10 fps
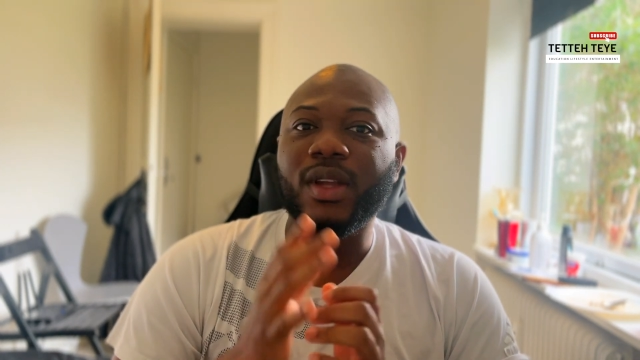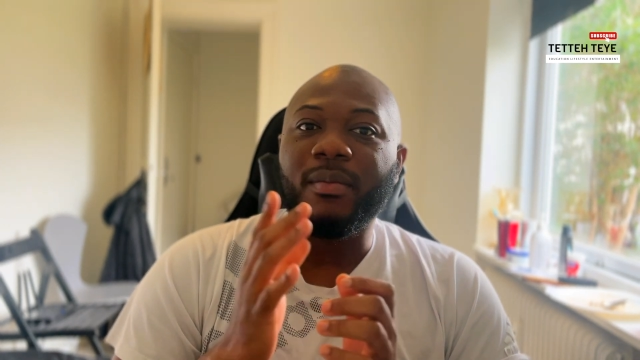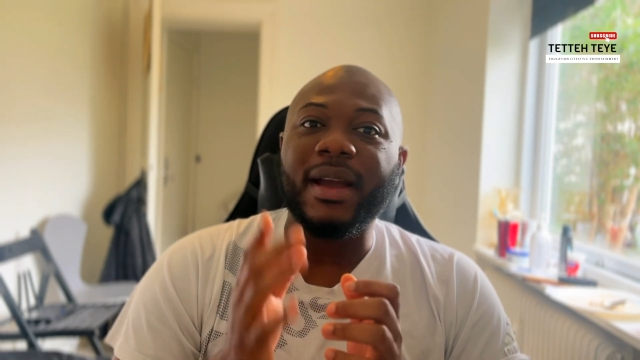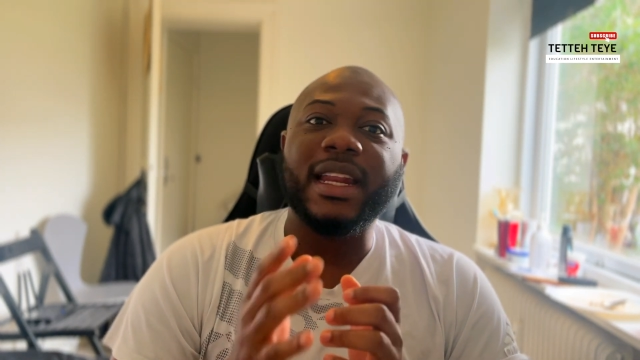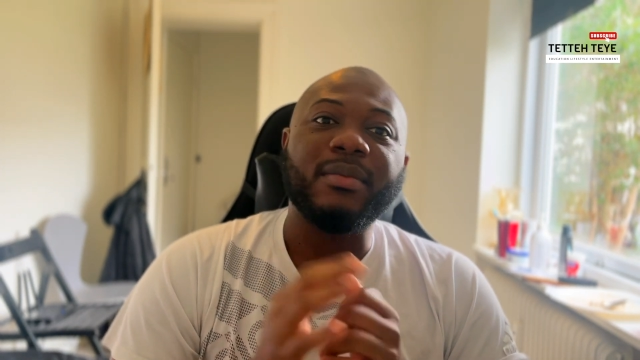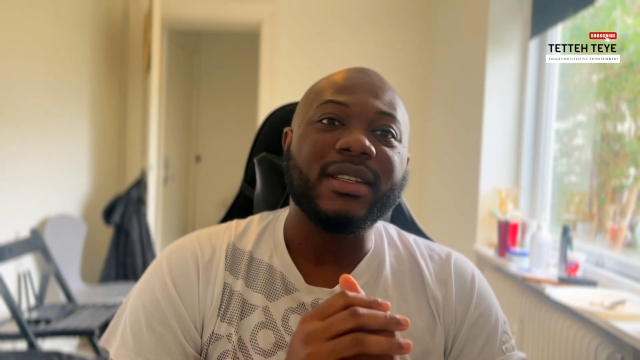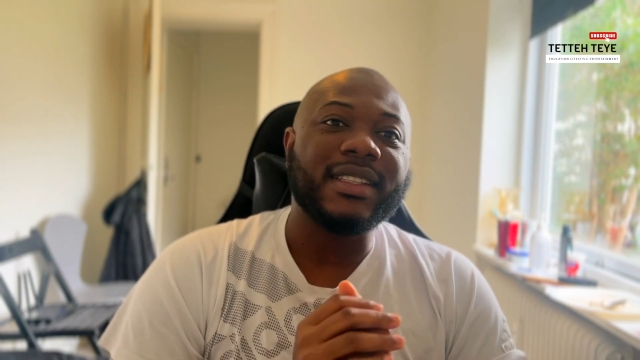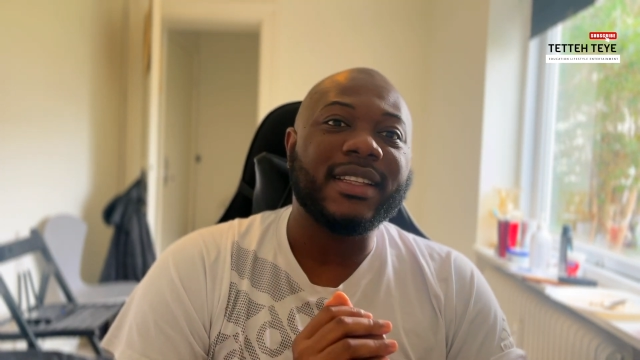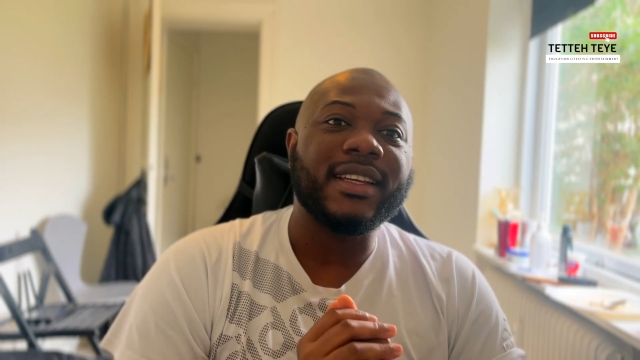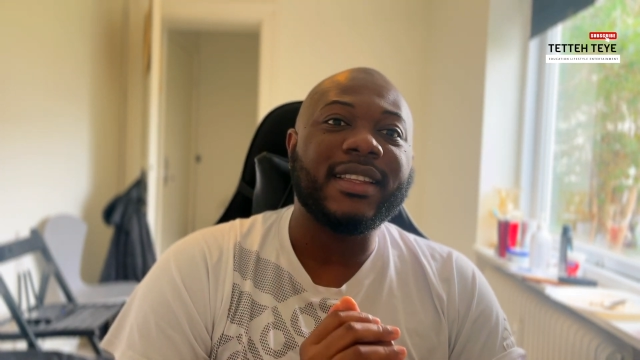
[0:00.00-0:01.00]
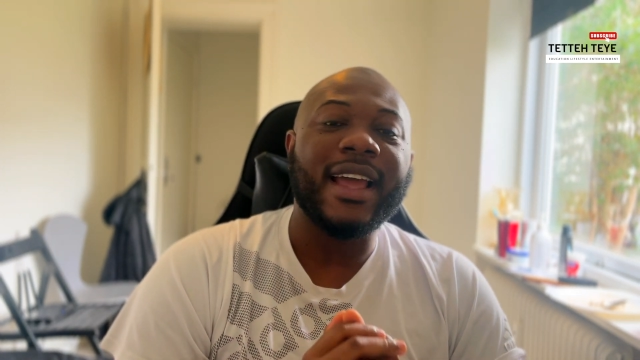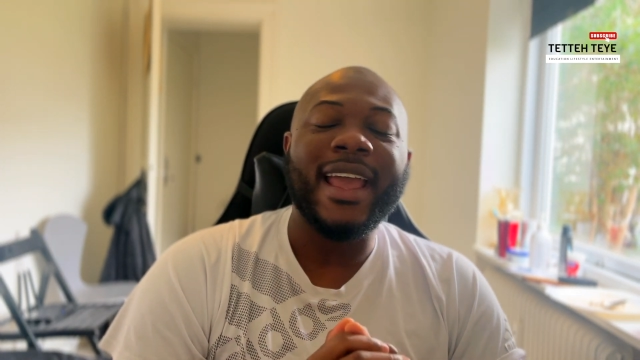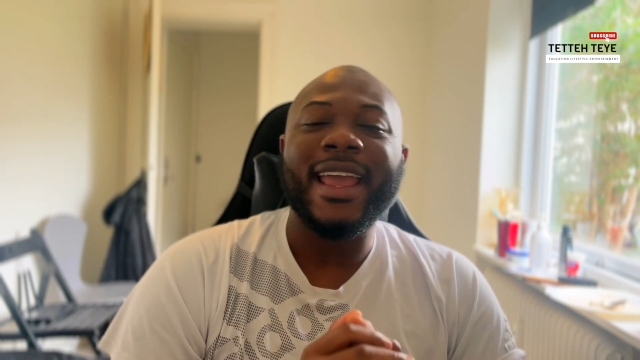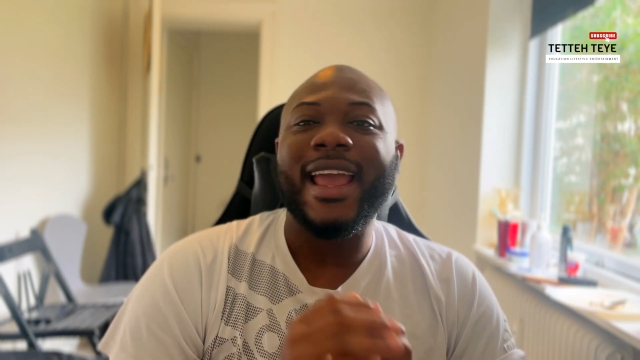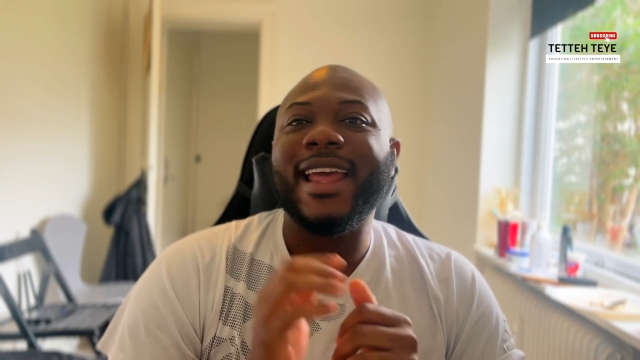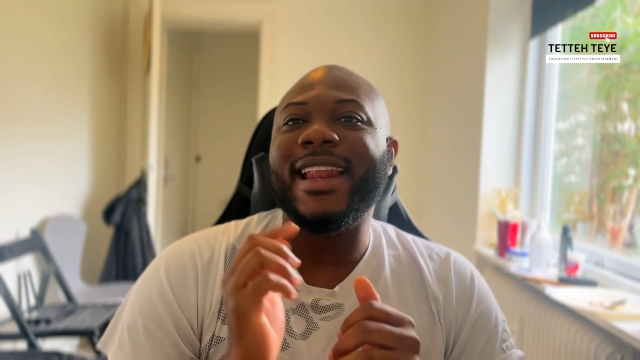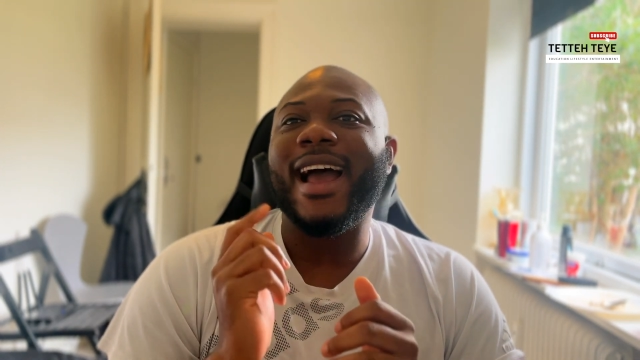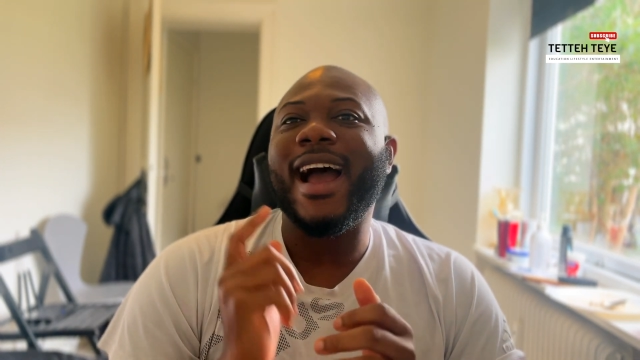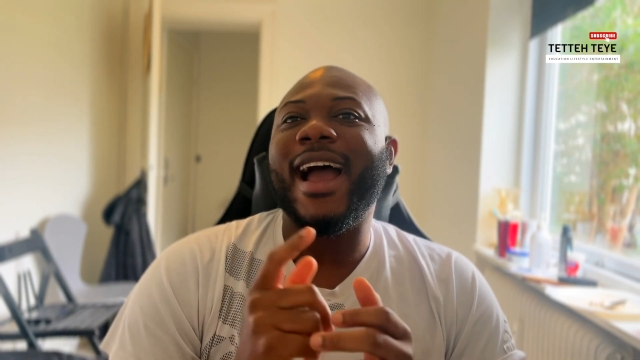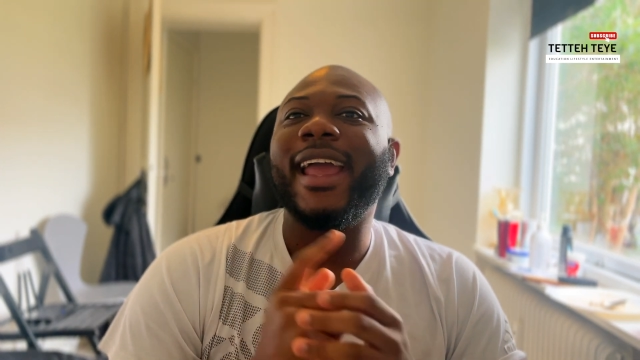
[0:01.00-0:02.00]
my name is Tete and
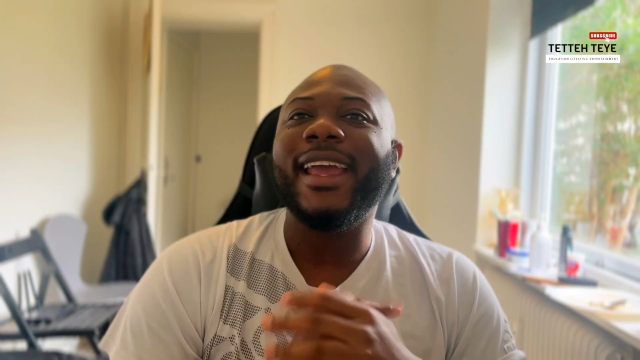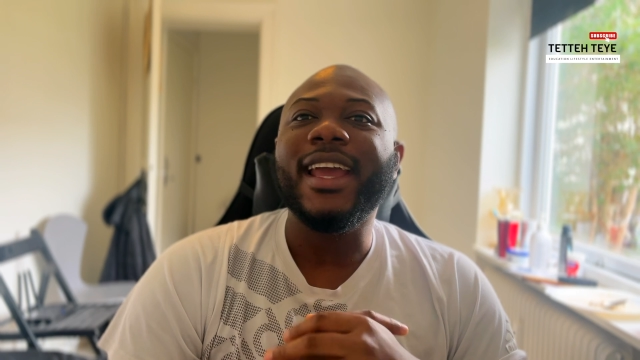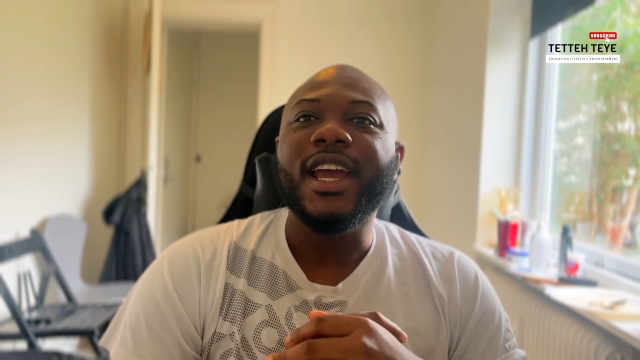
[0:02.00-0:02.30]
I